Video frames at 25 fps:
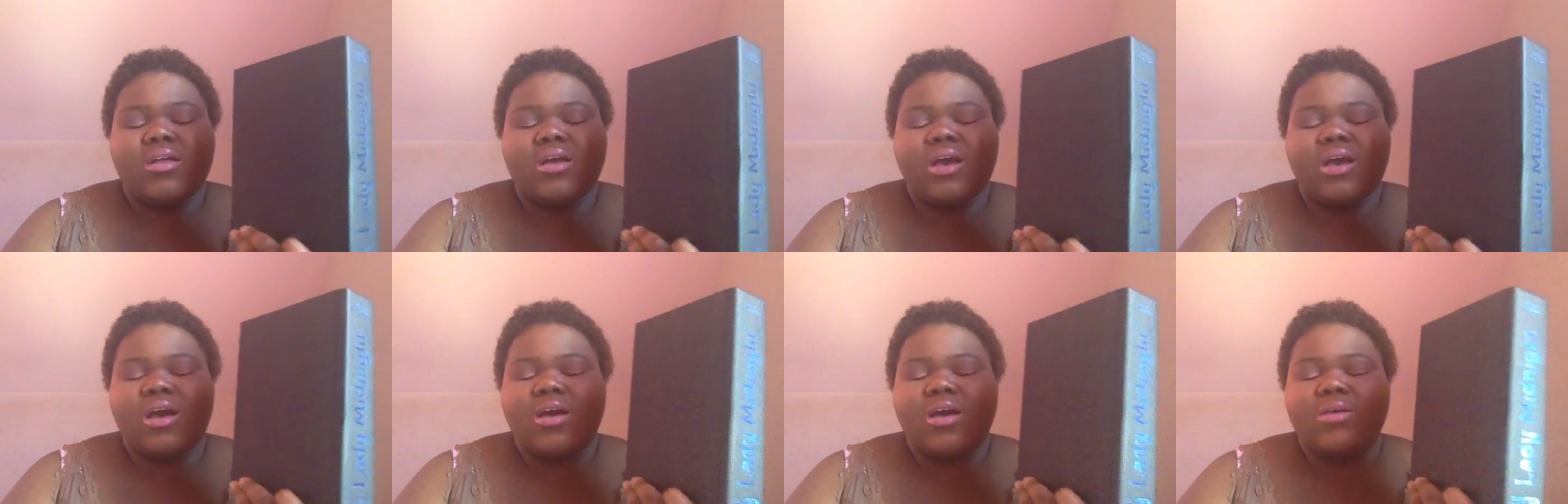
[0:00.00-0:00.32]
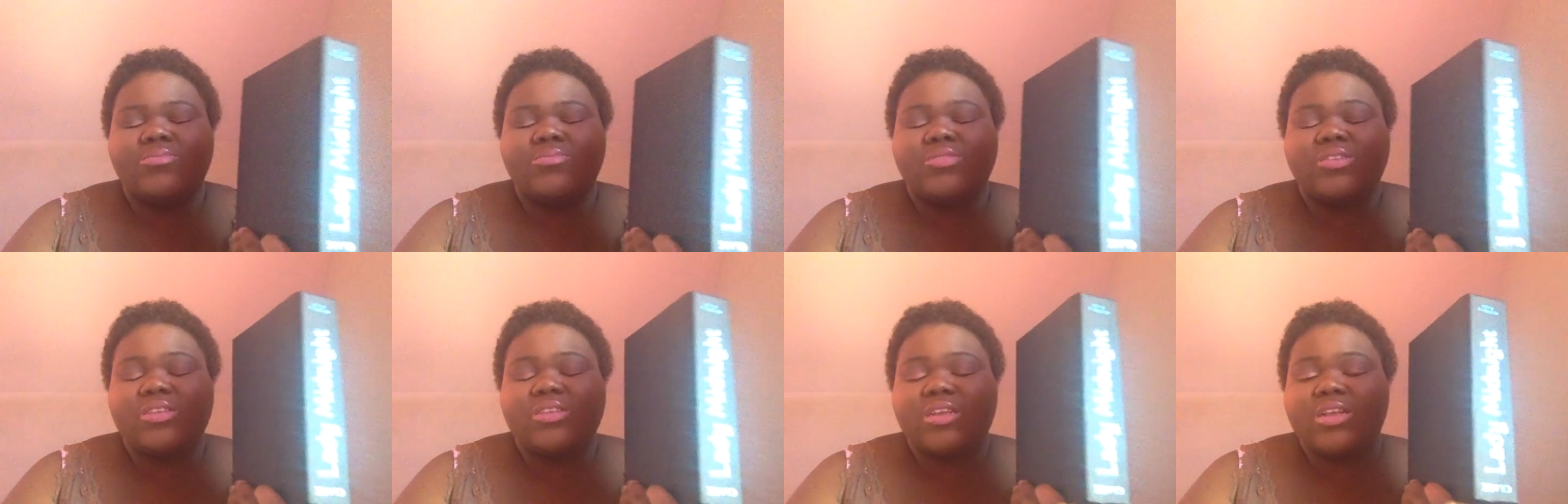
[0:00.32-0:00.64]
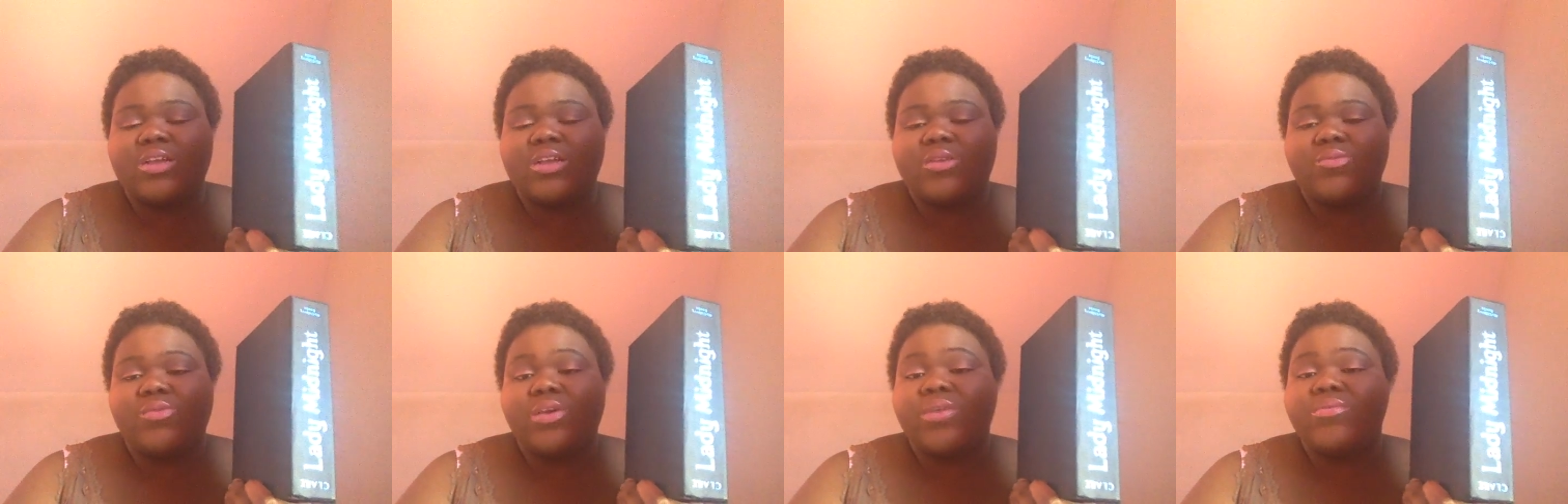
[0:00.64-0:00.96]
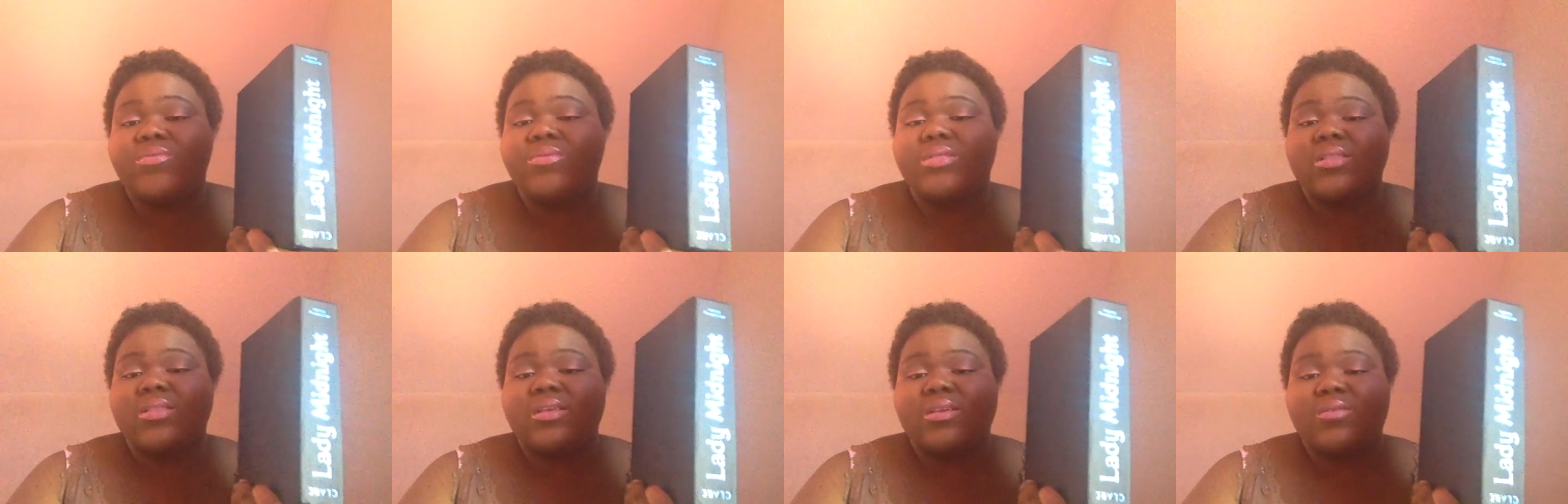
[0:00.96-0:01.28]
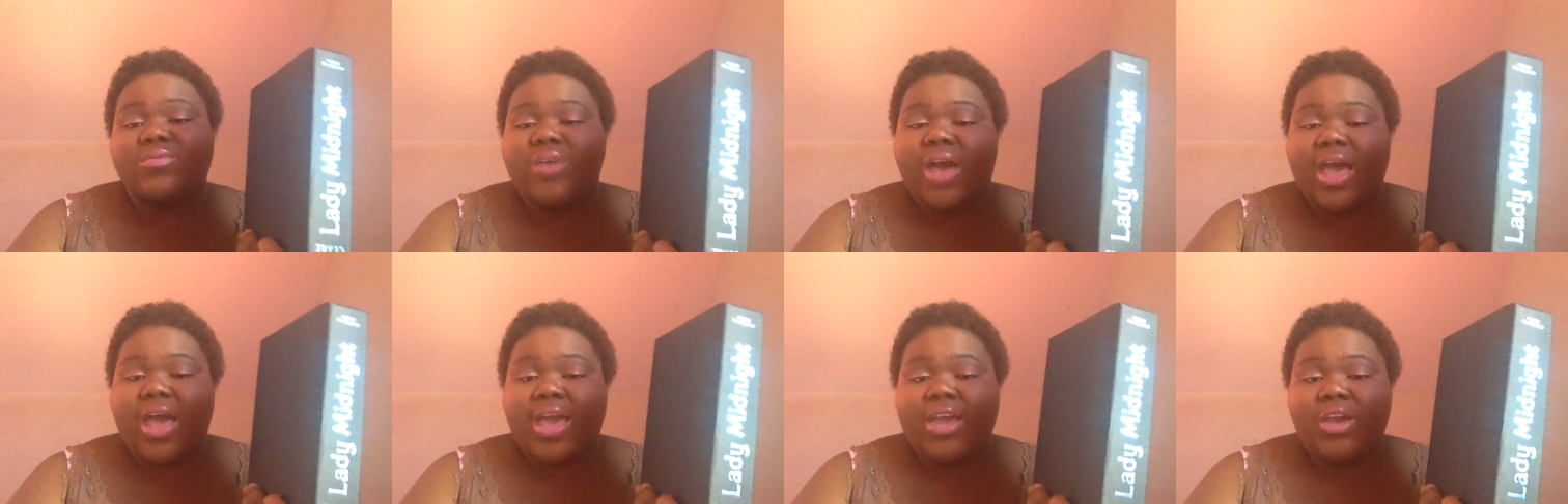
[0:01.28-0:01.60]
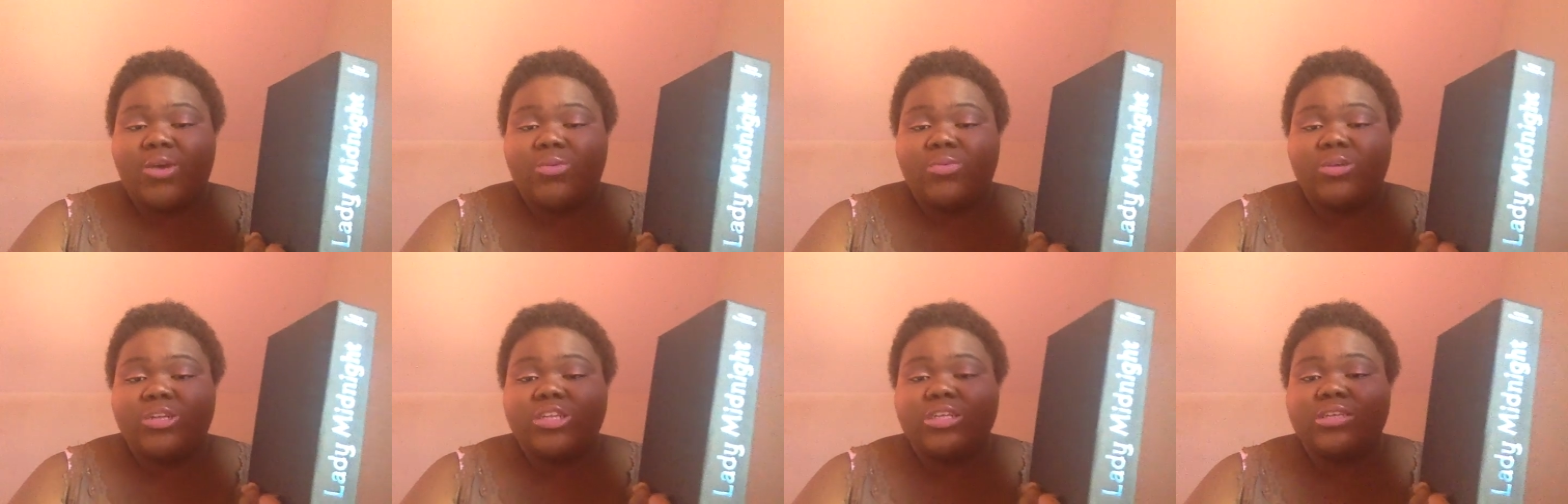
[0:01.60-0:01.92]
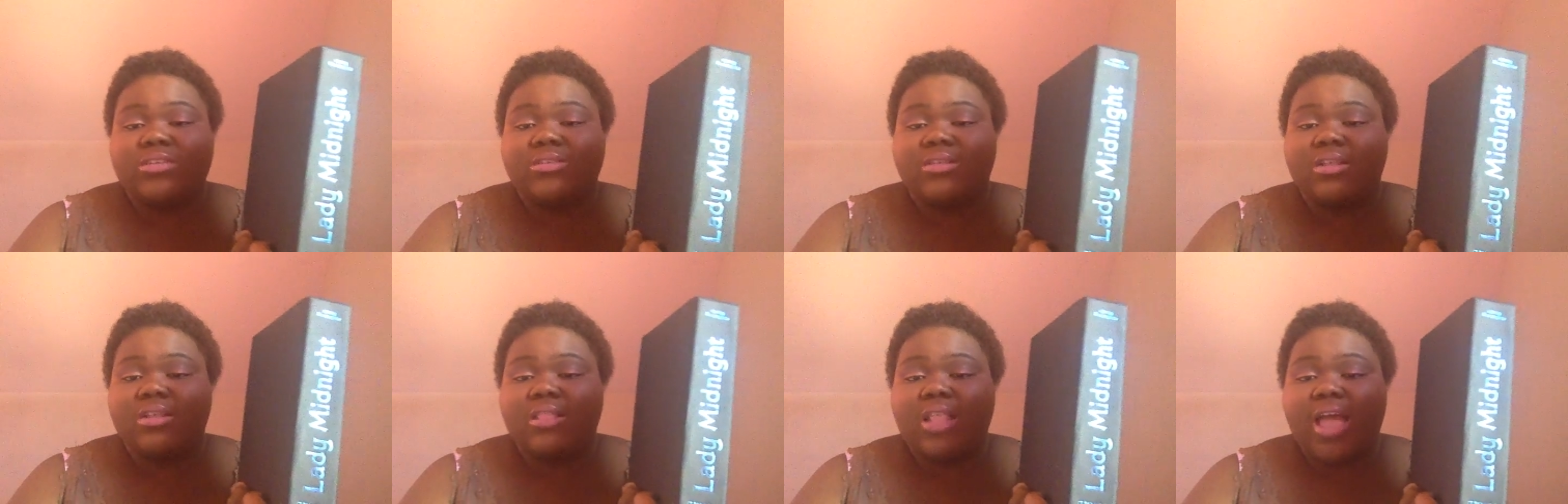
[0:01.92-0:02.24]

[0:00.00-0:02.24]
Um, City of Heavenly Fire, which is the